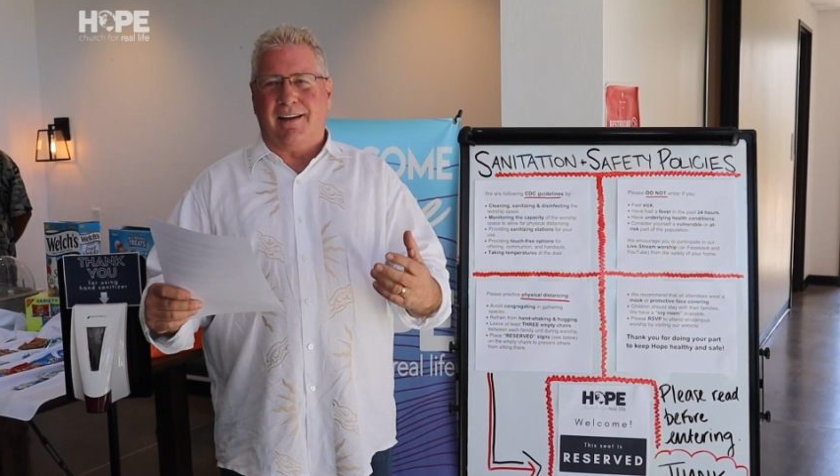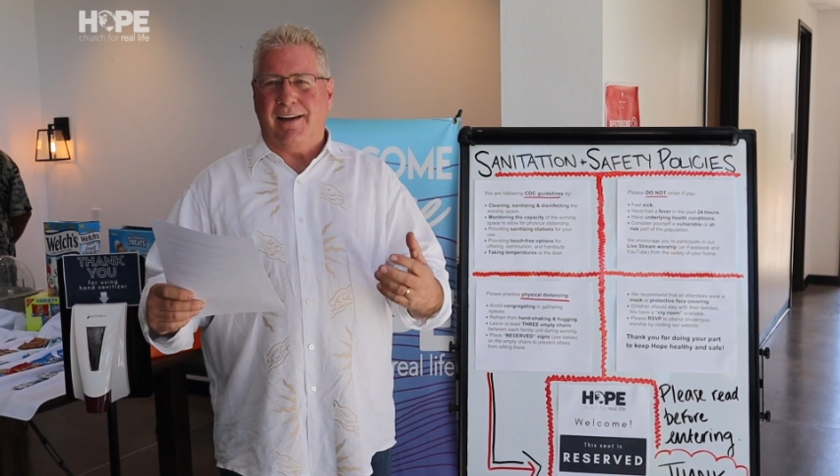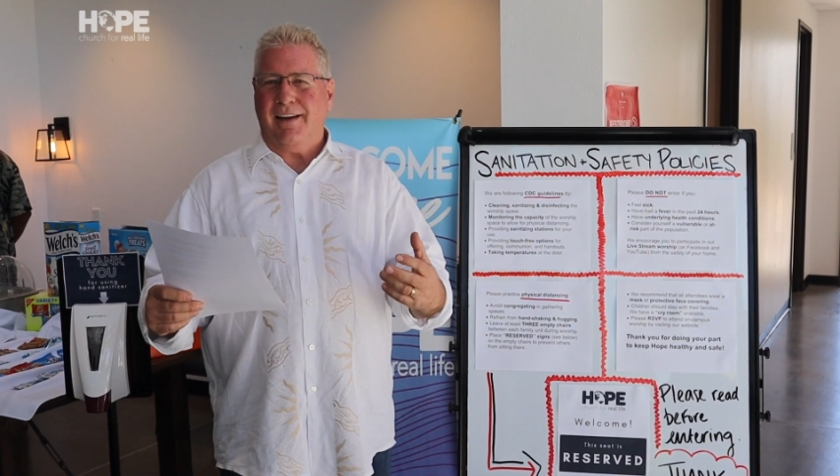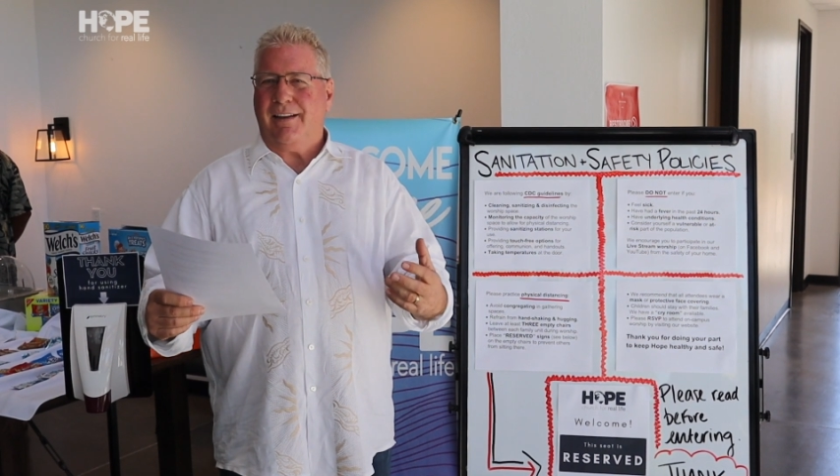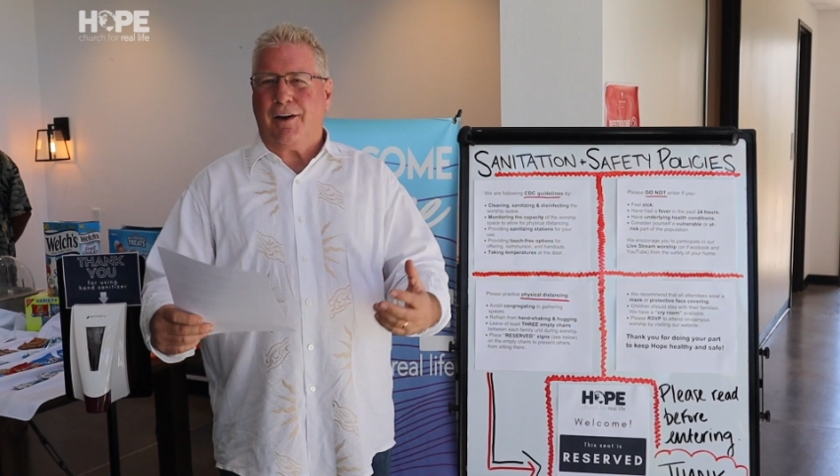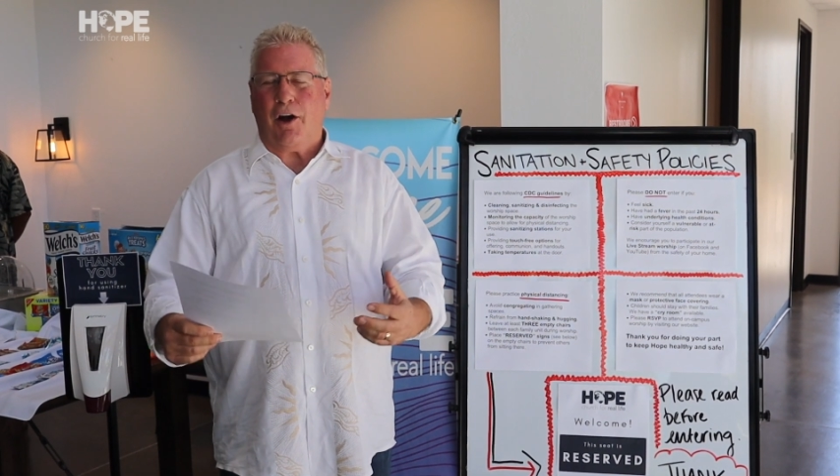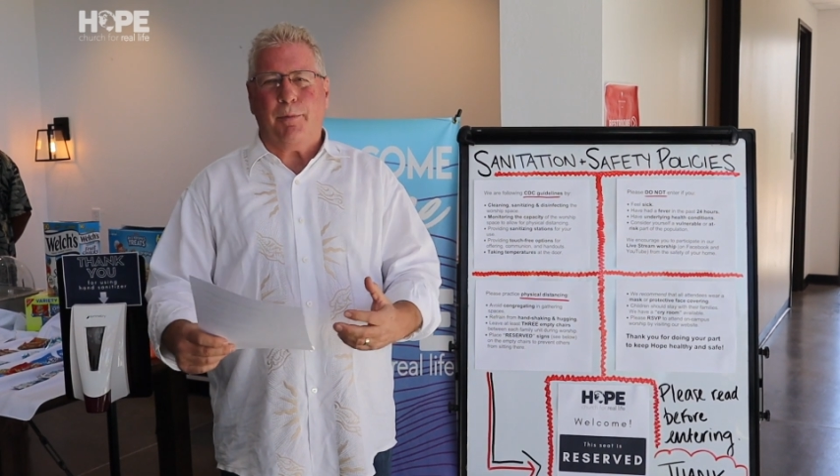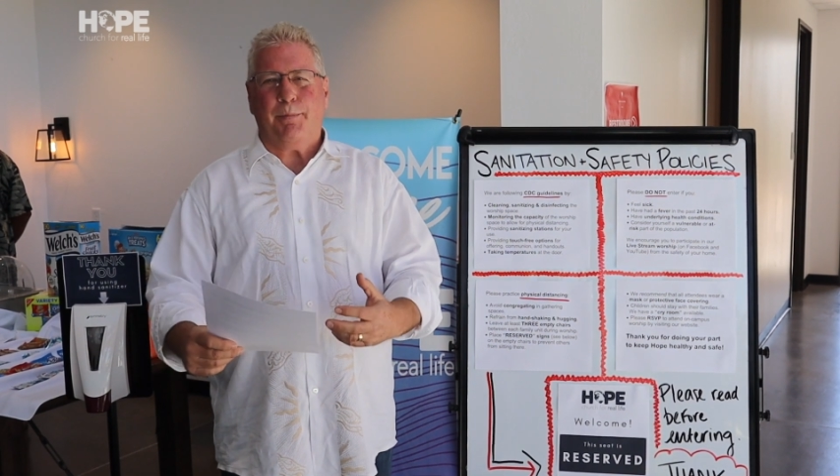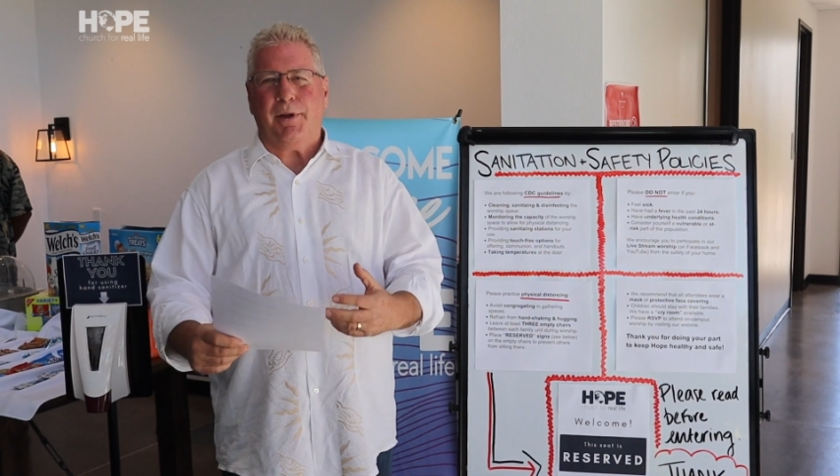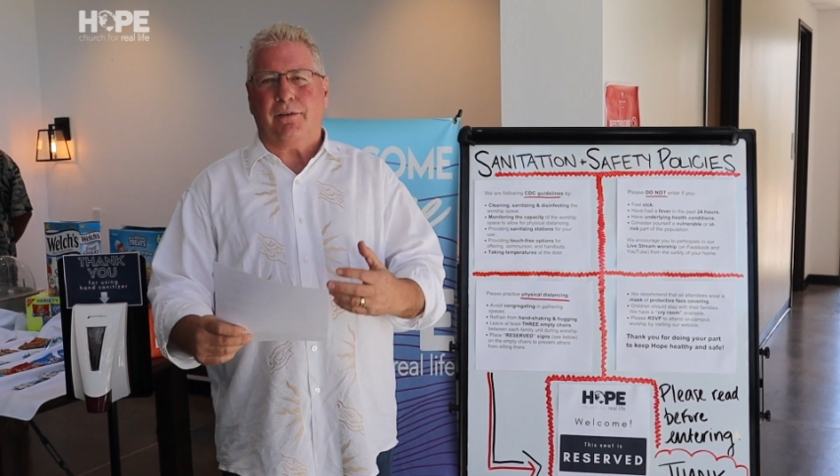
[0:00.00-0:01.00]
cleaning the
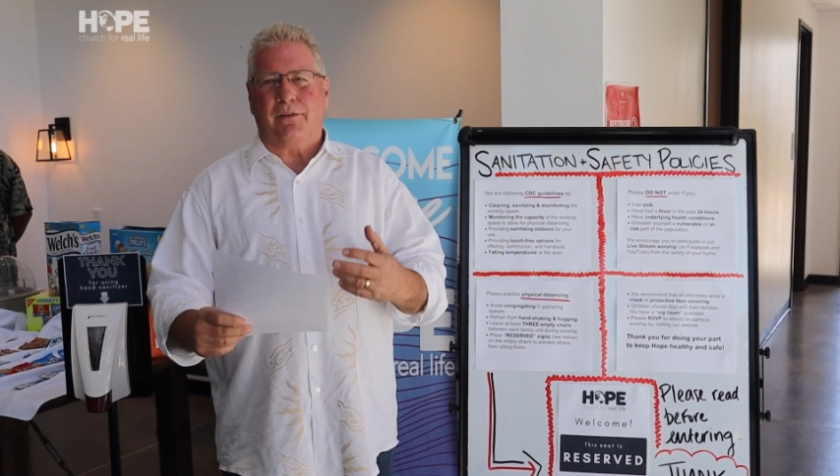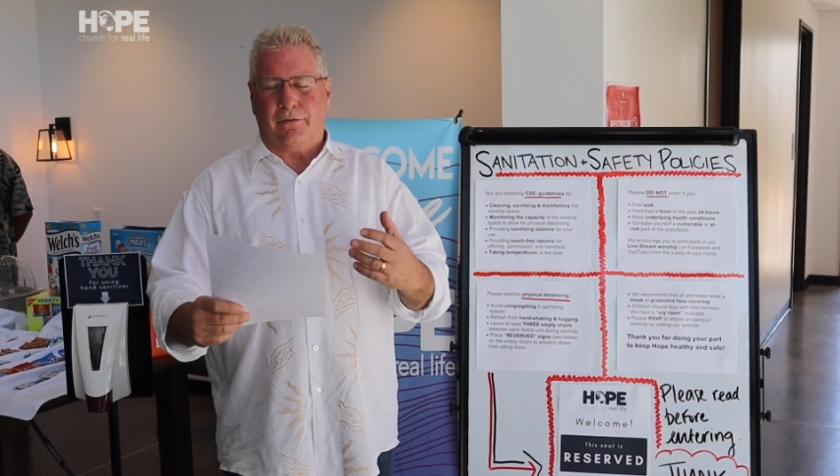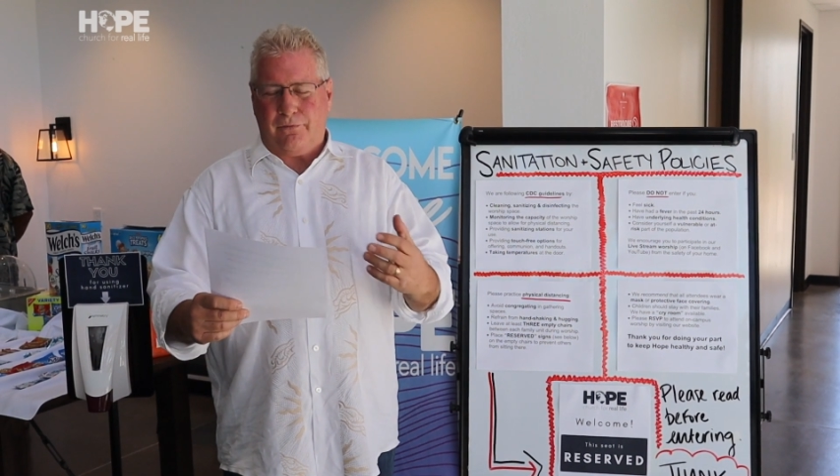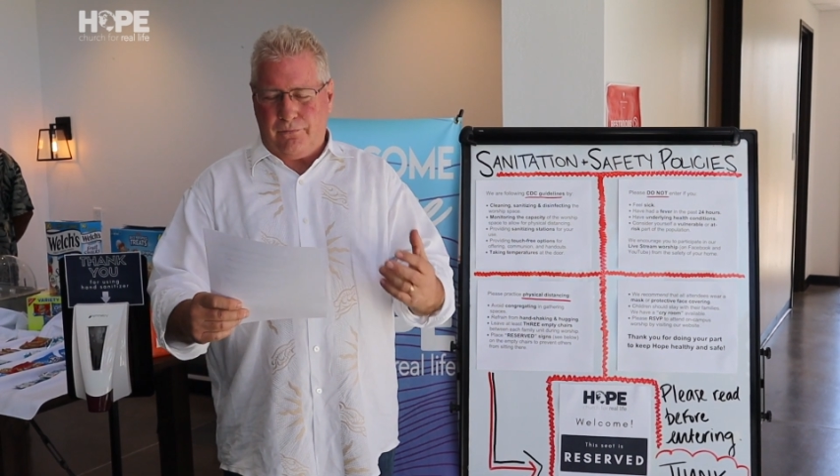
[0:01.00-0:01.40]
carpets,